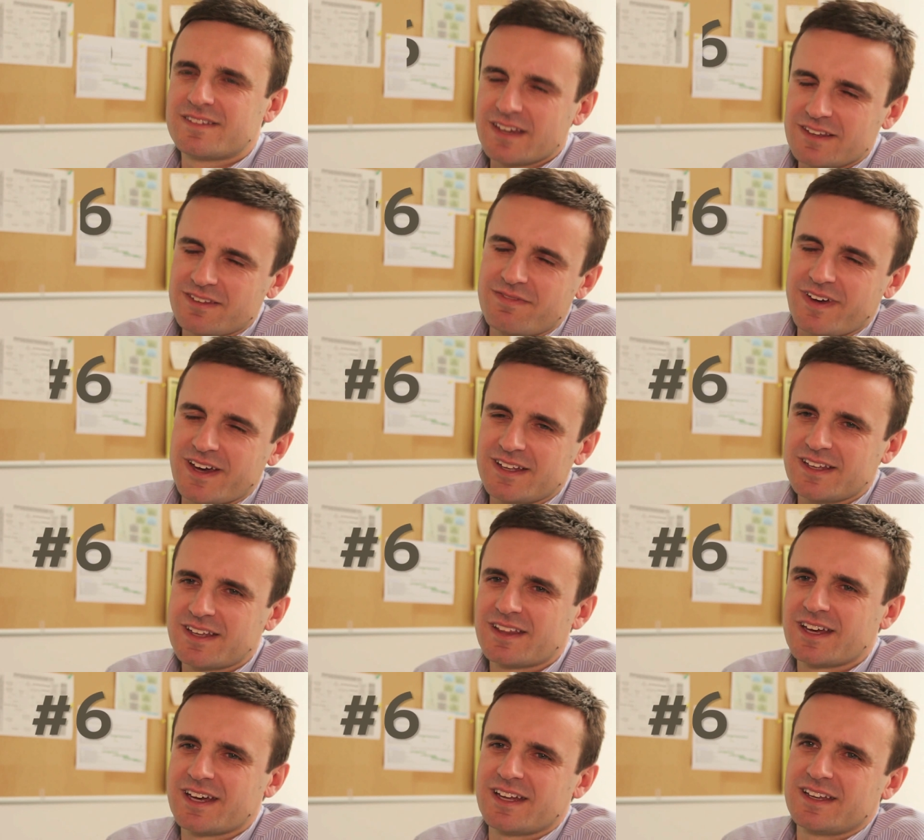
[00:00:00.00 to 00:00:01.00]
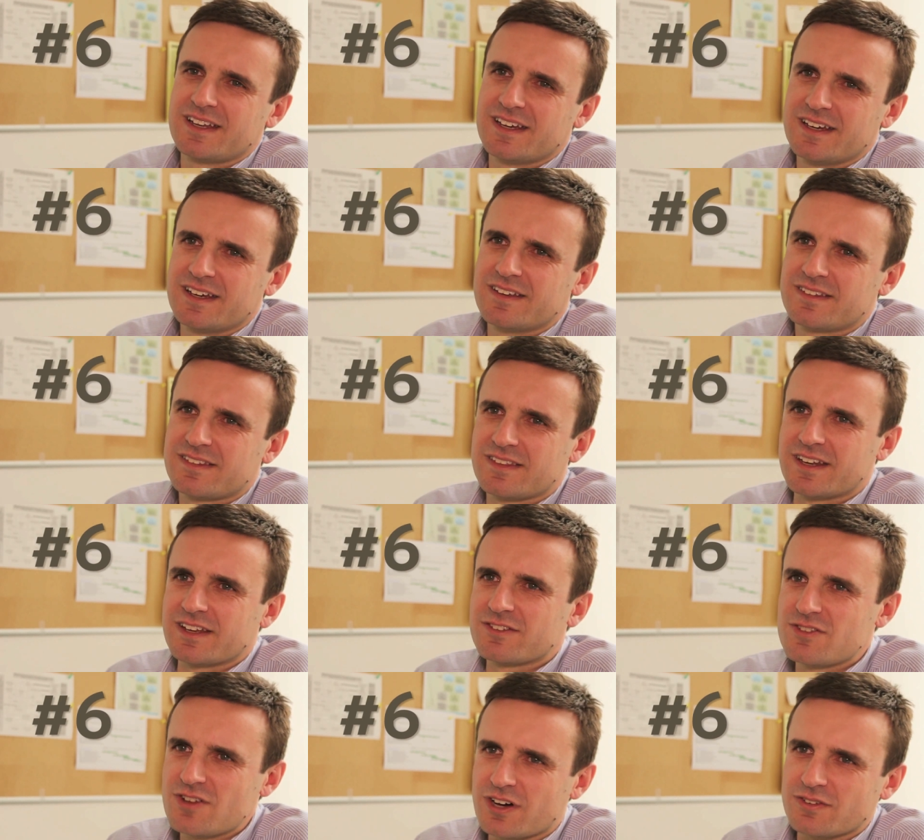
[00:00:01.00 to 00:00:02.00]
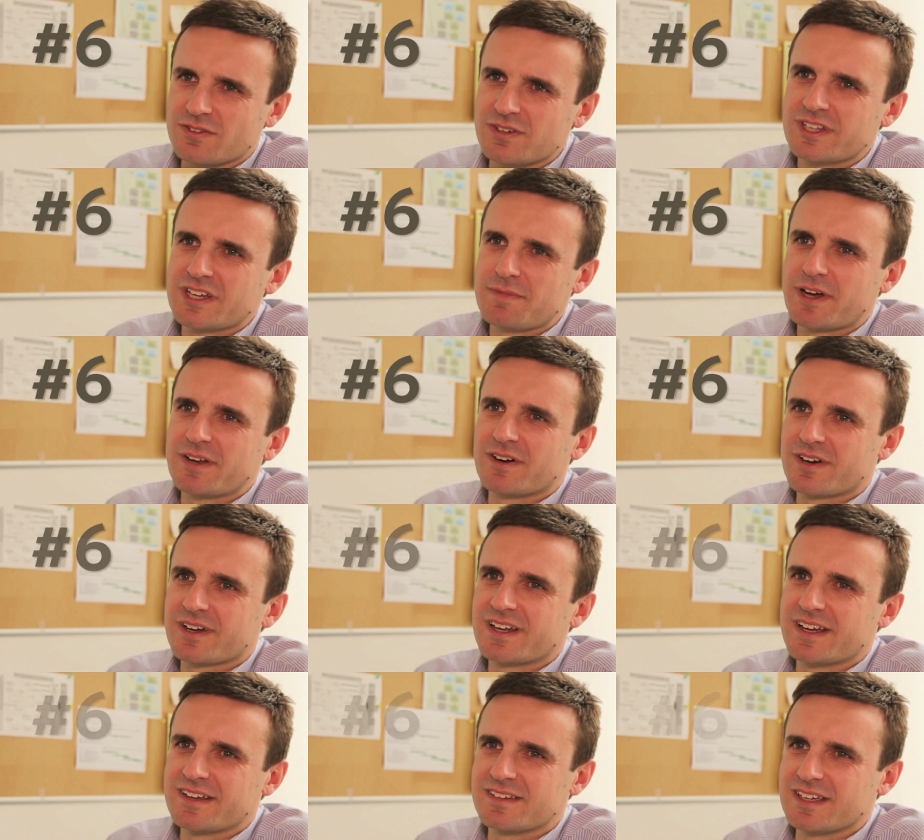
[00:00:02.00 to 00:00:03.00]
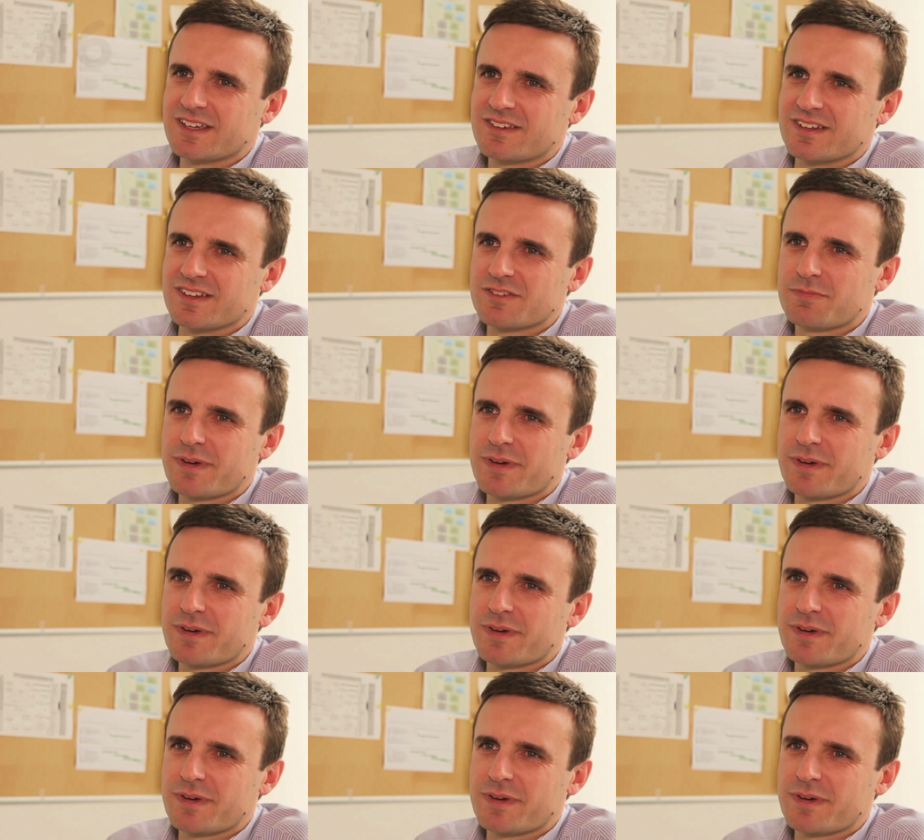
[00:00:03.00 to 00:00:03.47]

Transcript: The sixth finding then is that it's not only about organizations.